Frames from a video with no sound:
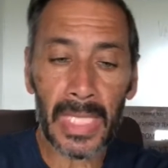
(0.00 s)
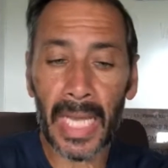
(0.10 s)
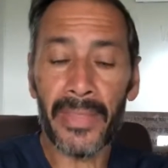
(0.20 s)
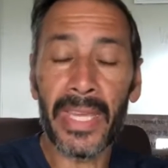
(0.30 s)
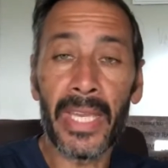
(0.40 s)

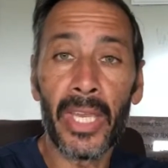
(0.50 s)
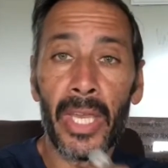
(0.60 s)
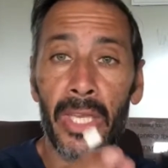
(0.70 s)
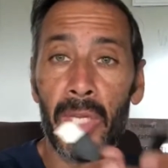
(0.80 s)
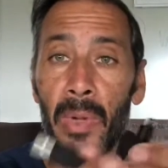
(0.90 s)
and the
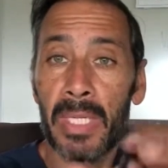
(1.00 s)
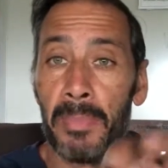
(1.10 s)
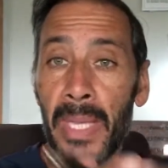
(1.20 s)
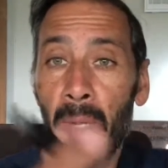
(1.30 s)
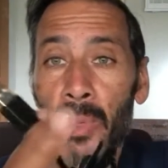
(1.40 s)

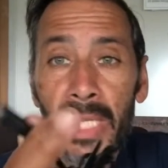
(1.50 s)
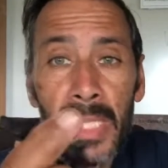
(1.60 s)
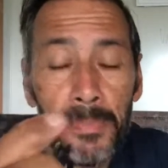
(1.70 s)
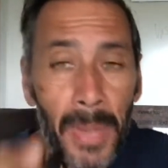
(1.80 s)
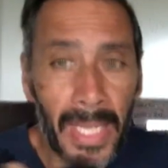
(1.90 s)
USB, which is
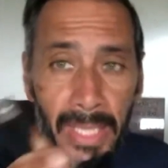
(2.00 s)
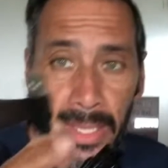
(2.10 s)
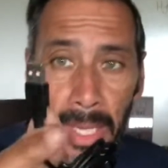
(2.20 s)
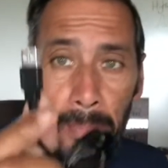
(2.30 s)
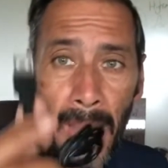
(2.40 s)
better
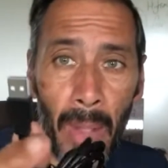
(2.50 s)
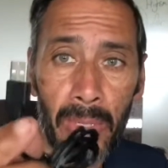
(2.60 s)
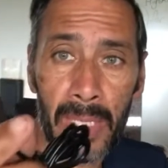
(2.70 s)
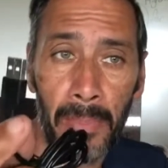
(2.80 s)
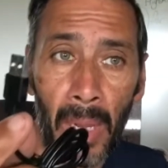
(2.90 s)
than a power
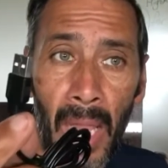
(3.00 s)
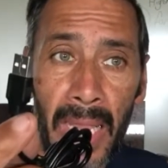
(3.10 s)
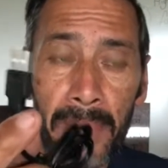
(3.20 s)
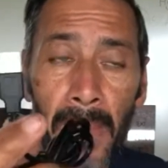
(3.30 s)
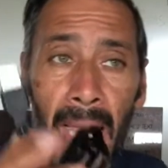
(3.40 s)
supply
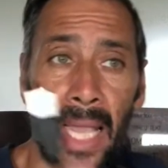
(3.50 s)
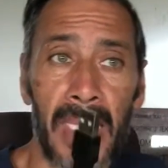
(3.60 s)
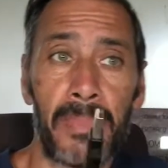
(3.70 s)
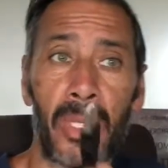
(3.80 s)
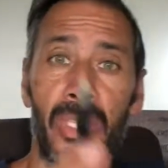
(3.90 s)
in my eyes,
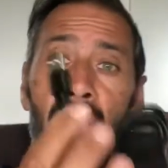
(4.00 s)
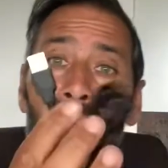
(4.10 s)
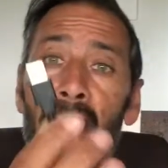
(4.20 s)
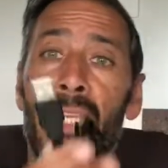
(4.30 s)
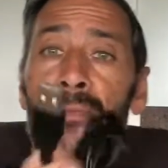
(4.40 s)
because
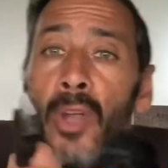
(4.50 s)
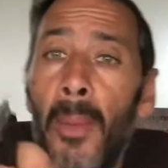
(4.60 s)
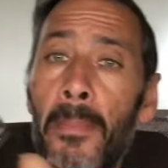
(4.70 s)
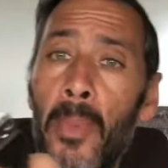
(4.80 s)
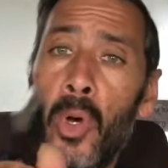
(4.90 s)
you've
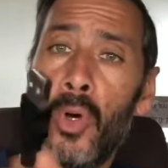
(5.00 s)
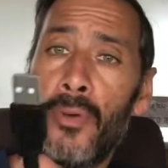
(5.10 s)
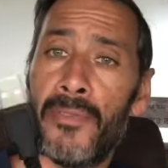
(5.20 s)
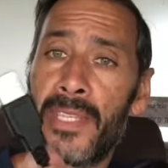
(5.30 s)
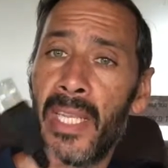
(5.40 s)
got
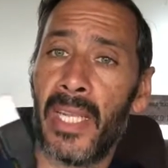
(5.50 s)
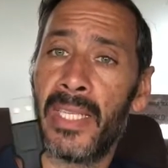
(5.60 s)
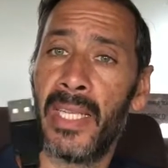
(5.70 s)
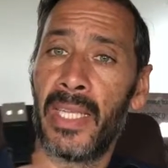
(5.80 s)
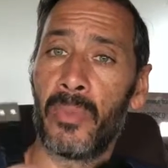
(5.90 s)
more
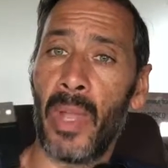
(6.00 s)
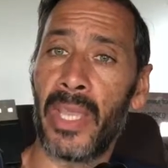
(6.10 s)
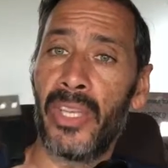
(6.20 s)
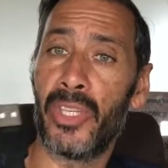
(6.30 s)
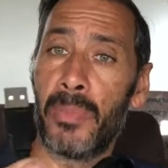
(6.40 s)
facilities where you
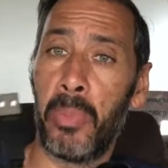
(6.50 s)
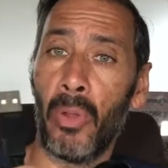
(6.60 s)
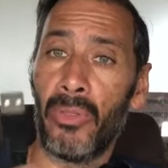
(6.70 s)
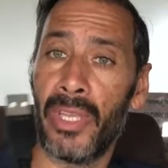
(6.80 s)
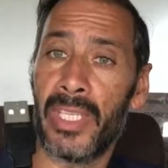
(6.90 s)
can just
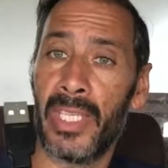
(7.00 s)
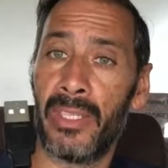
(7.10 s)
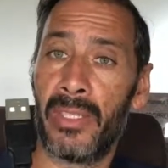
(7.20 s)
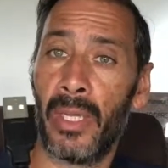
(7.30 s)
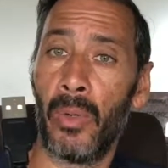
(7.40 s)
plug this
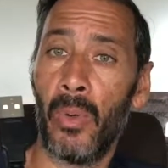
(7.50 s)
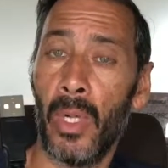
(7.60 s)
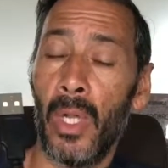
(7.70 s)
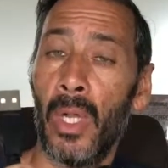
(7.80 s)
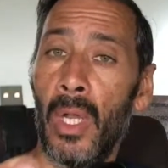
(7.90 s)
into
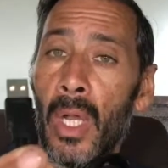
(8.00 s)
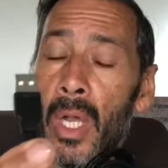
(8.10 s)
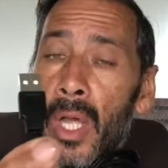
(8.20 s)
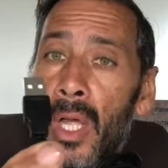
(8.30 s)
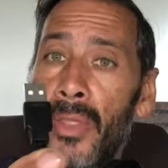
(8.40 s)

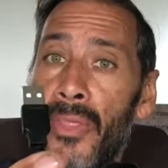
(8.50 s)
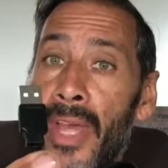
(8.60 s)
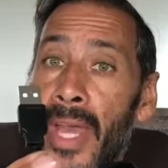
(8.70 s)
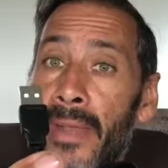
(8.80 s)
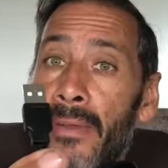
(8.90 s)

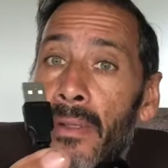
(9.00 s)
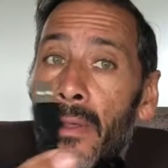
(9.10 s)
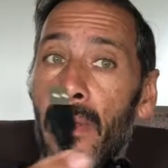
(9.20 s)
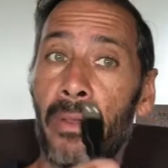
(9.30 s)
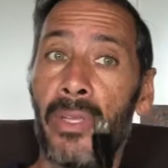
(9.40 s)
than
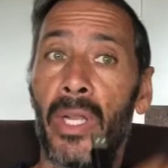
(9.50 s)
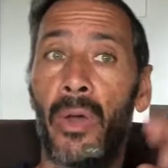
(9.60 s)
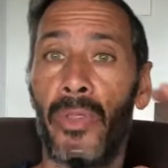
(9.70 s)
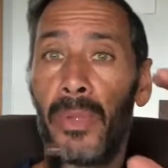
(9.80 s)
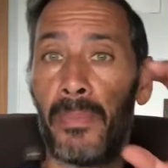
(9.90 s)

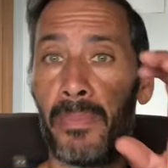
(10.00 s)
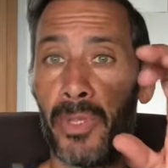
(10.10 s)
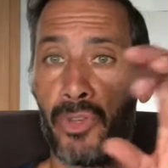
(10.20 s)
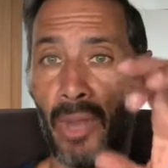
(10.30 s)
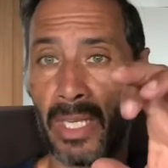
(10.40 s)
the
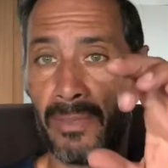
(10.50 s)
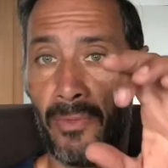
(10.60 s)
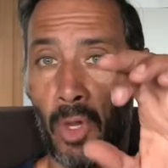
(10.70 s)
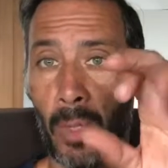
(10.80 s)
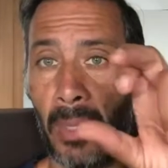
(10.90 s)

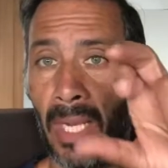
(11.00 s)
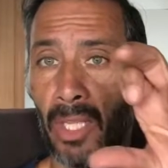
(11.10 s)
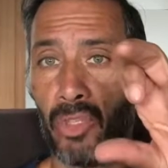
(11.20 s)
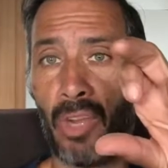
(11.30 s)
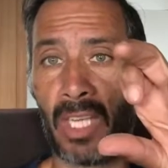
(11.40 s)
transformer,
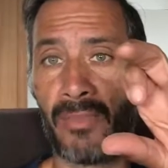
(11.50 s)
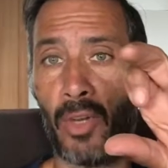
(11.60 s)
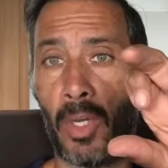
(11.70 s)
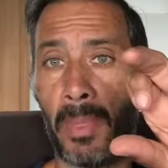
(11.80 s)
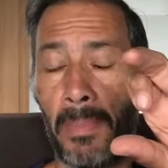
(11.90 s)
little
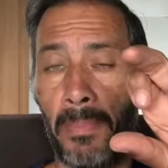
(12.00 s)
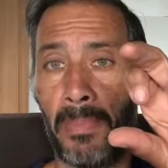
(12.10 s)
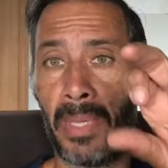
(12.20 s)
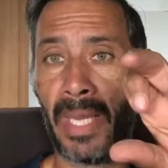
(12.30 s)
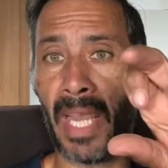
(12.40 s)
transformer
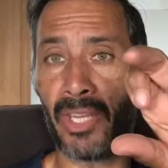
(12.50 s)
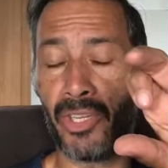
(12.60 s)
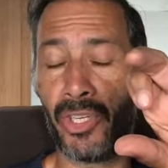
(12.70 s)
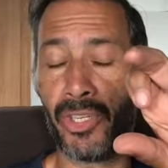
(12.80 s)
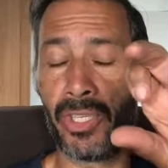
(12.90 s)

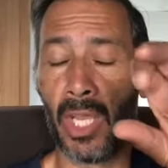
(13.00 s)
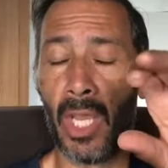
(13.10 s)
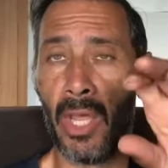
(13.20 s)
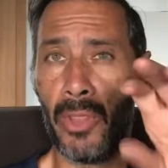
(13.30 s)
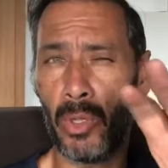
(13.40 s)
connections.
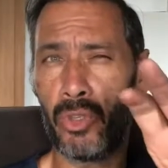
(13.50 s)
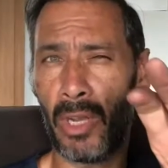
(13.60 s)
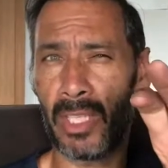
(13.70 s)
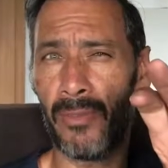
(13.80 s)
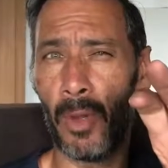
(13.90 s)
Those
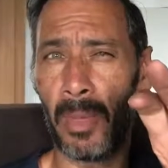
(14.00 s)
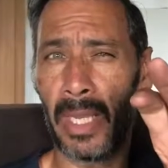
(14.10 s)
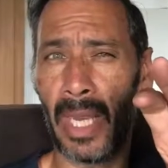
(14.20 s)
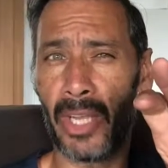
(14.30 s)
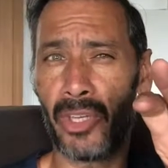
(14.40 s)
transformer
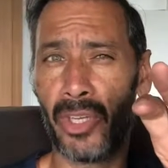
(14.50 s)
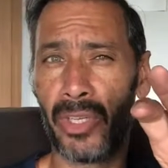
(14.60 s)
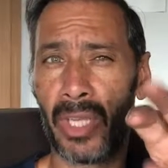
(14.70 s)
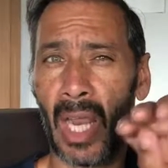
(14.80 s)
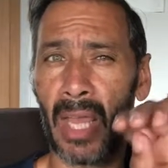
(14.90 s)

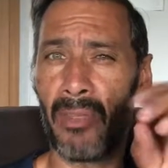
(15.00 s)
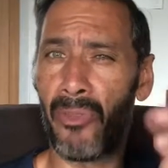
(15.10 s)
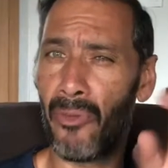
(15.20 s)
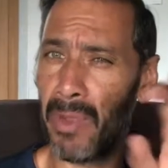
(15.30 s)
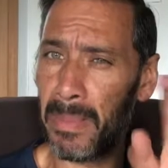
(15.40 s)
connections are like
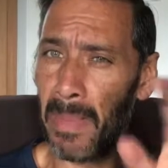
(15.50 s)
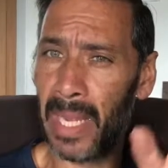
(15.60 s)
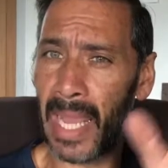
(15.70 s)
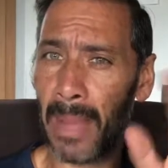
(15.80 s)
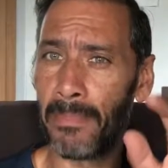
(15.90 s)
3
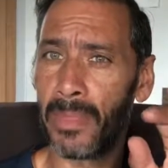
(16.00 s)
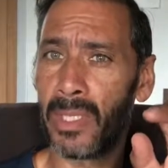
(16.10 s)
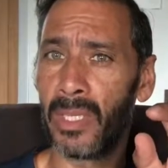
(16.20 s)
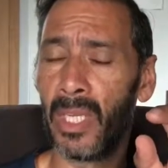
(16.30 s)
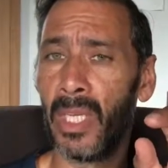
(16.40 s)

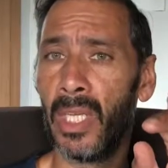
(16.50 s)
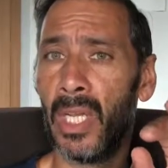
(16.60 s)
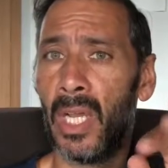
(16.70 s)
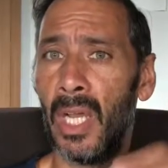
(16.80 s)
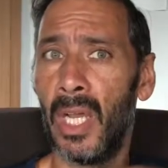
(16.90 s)
milliamps,
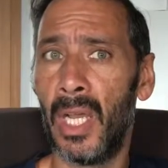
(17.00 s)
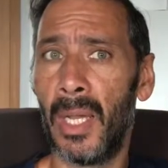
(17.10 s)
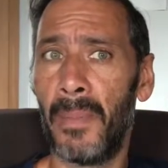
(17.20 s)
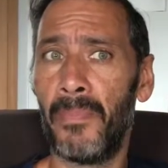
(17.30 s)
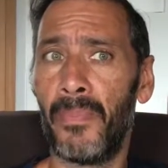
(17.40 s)

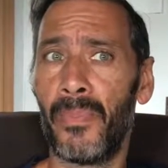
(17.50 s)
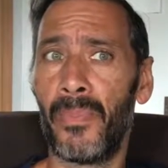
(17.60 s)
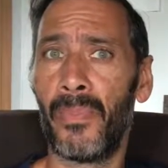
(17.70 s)
and